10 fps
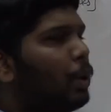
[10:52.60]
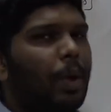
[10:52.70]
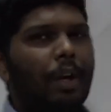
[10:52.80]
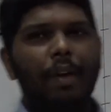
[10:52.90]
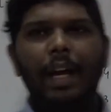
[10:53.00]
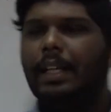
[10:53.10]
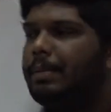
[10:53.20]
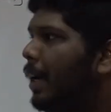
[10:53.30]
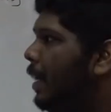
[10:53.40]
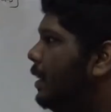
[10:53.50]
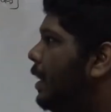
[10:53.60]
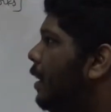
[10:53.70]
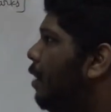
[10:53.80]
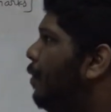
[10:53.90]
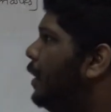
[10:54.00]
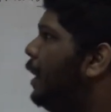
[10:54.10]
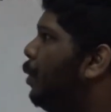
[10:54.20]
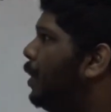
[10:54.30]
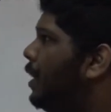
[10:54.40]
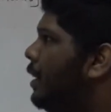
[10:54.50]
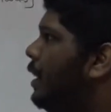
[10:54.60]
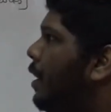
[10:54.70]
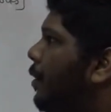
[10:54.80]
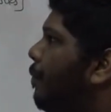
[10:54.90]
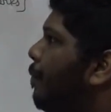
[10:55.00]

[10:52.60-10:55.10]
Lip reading: 2 and y as -3 in the first equation, see here,